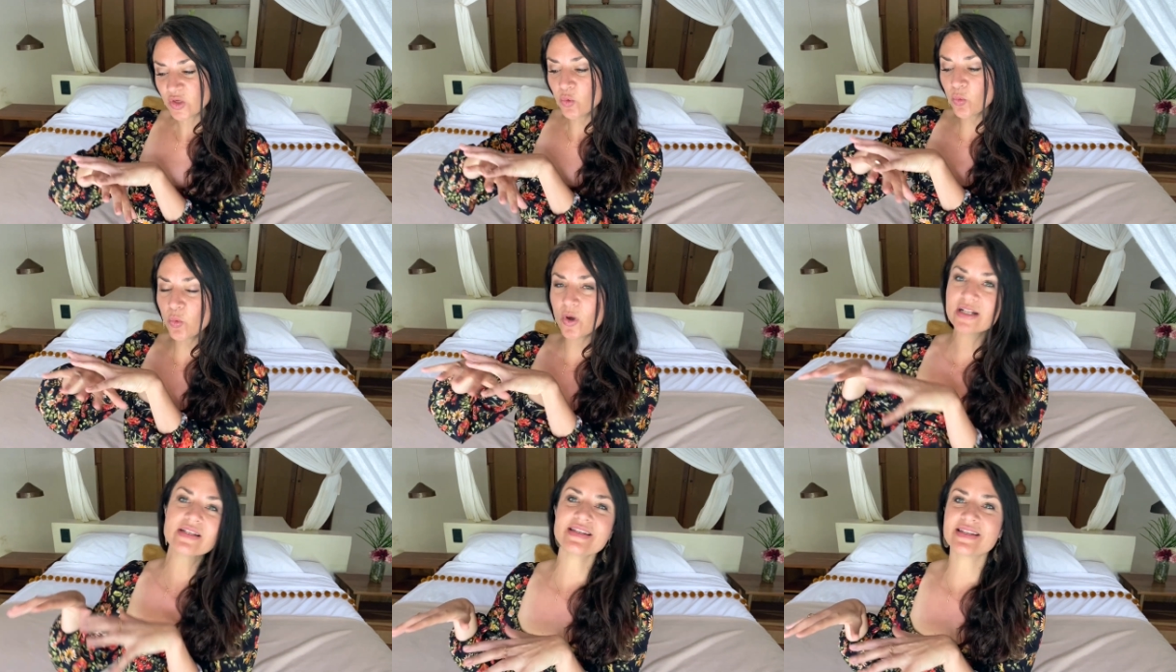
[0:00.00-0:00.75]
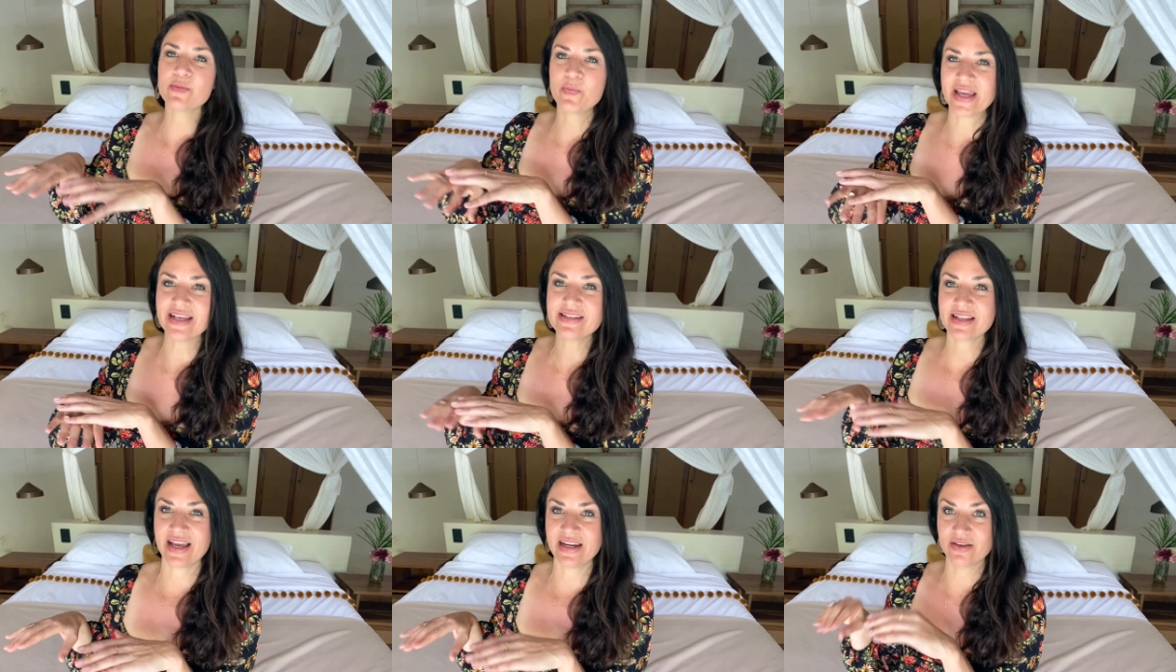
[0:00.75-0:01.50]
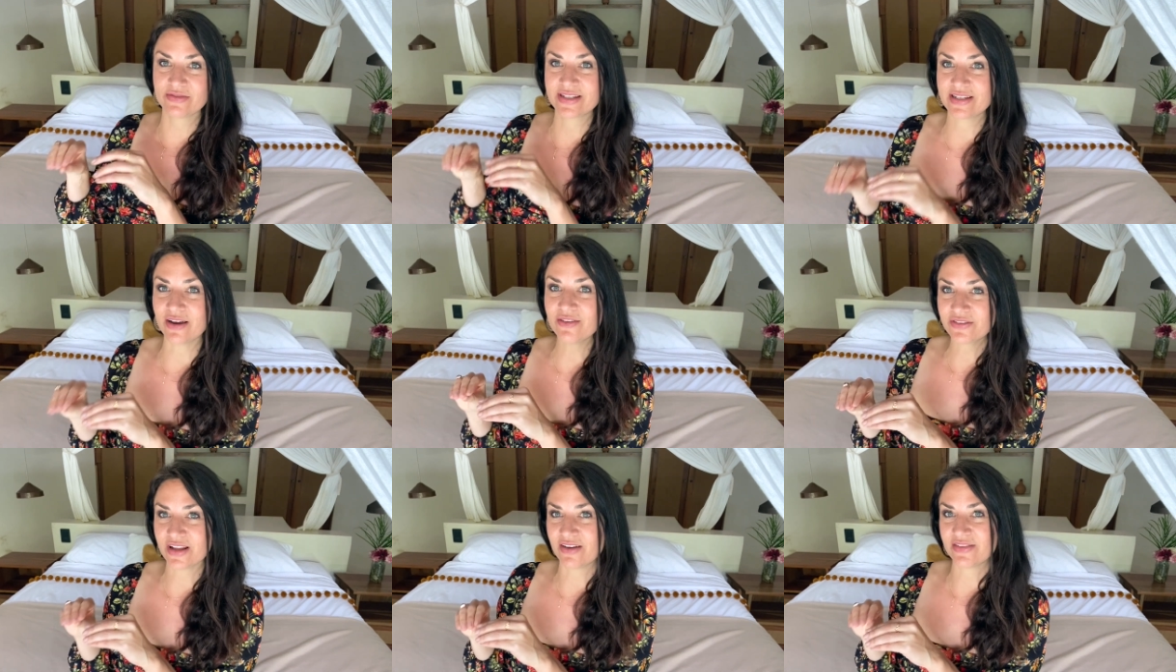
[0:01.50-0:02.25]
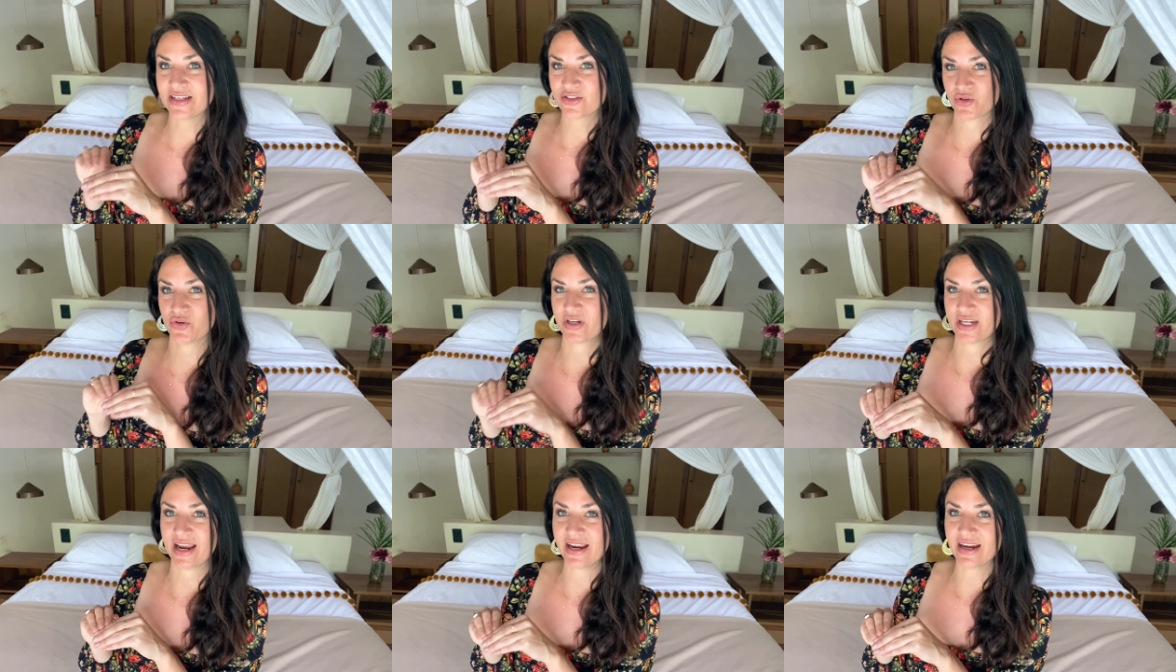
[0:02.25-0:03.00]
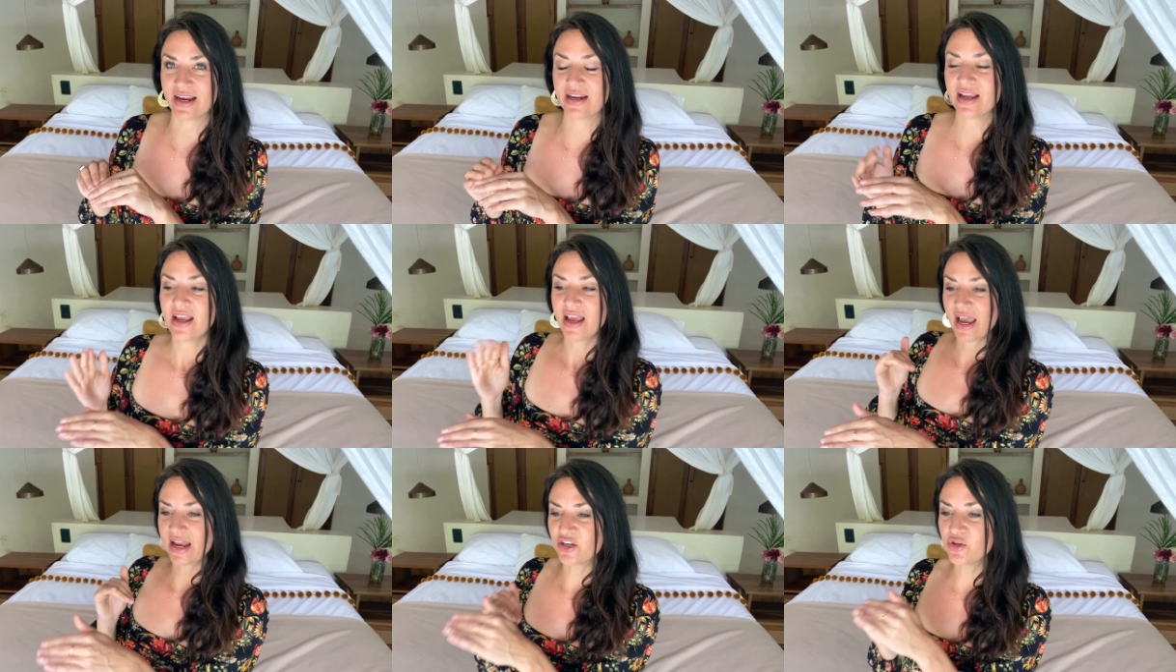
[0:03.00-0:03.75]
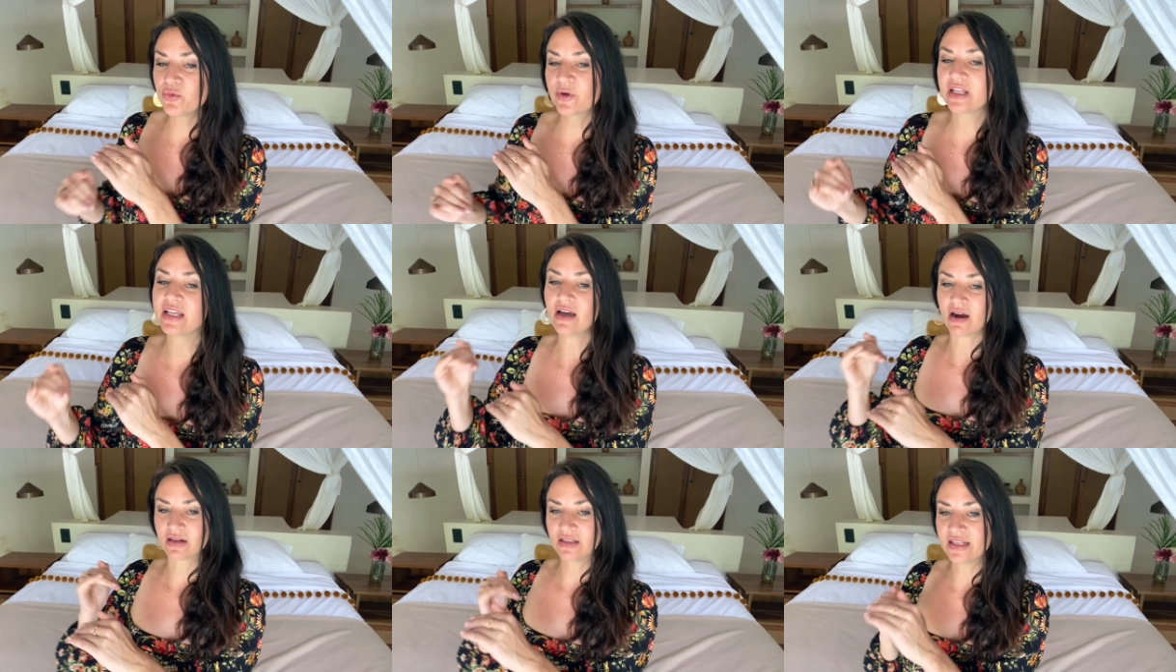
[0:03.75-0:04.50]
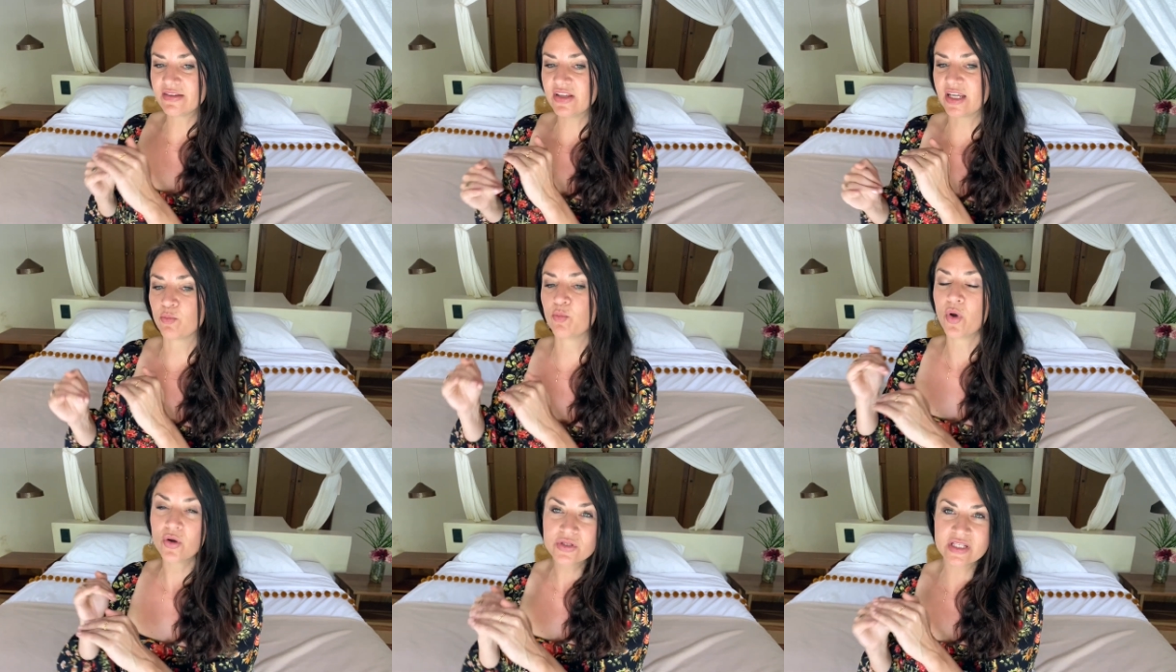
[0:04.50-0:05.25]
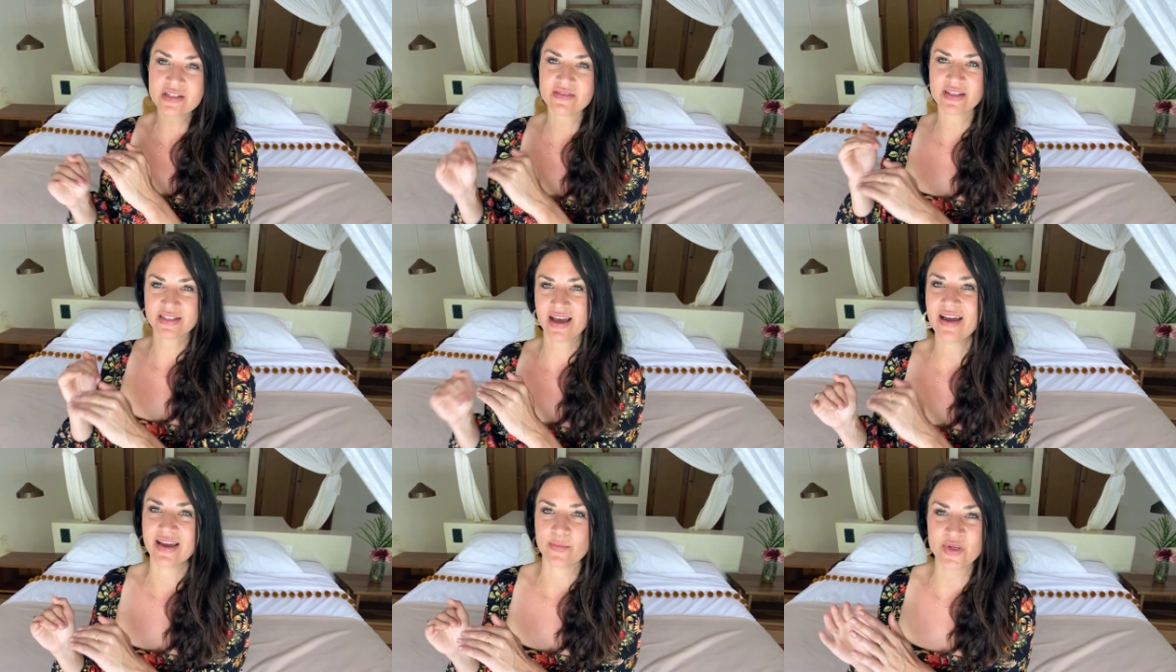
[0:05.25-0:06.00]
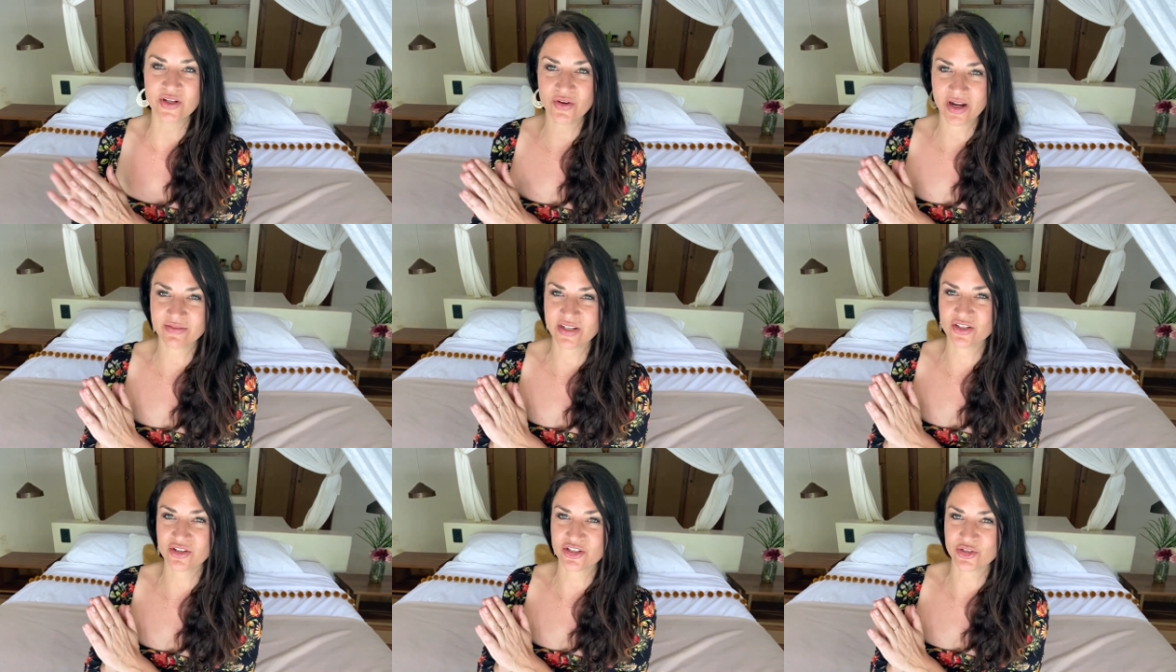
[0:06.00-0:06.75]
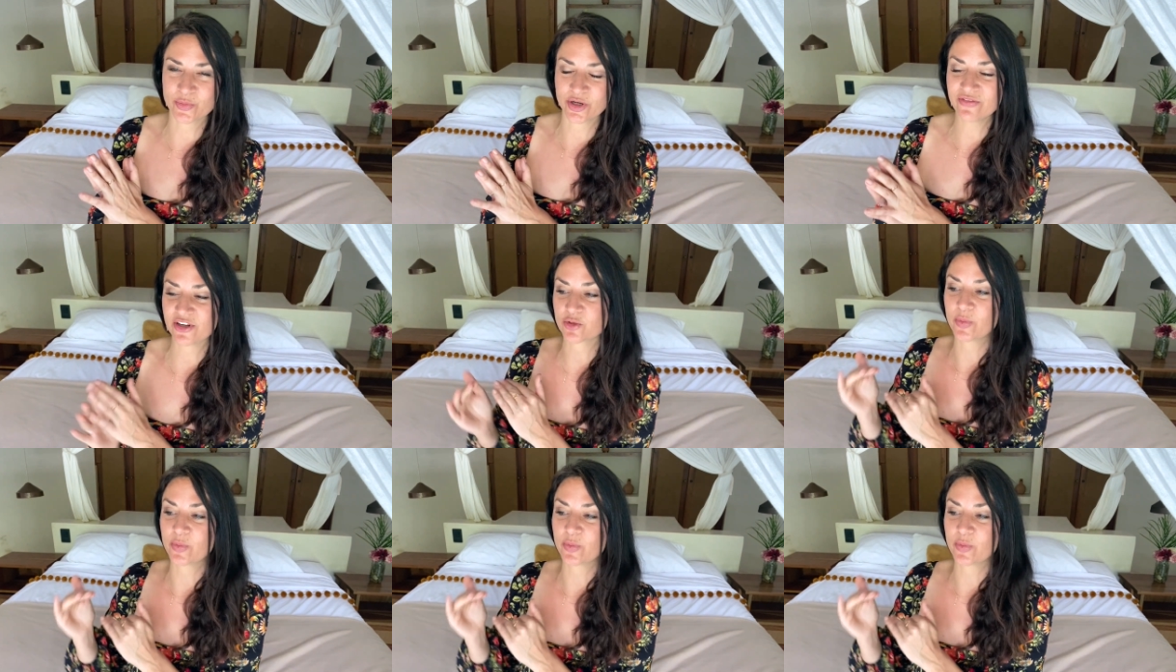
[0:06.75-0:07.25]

Once the baseline of self-love is created and you really are living most of the time, you don't have to do this perfect,